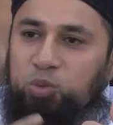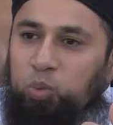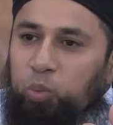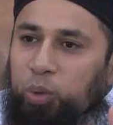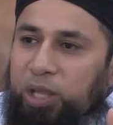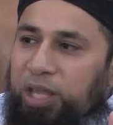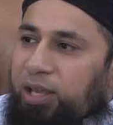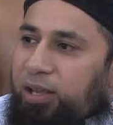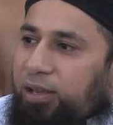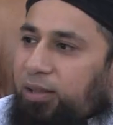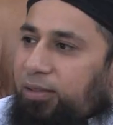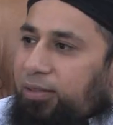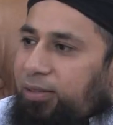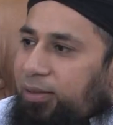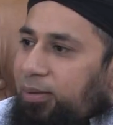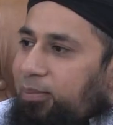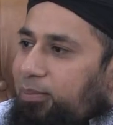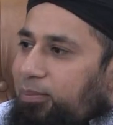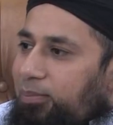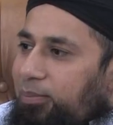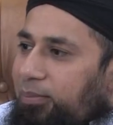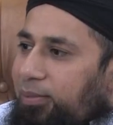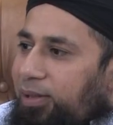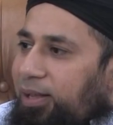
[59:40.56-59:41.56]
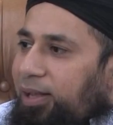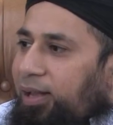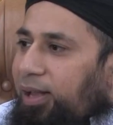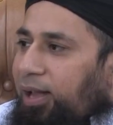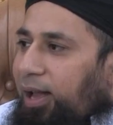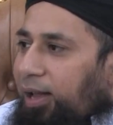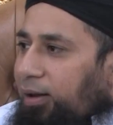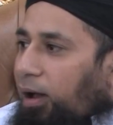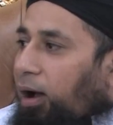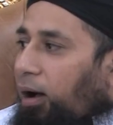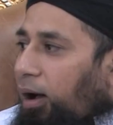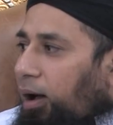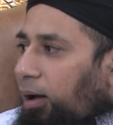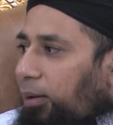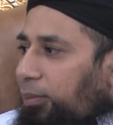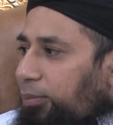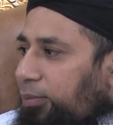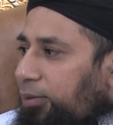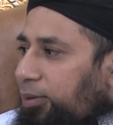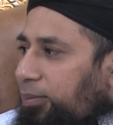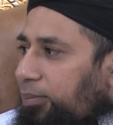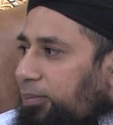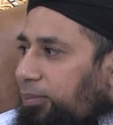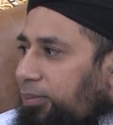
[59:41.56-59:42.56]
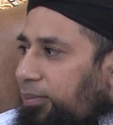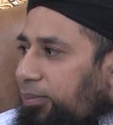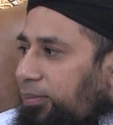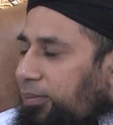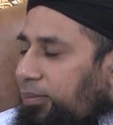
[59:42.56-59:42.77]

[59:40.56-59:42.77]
has weakened them and harm them.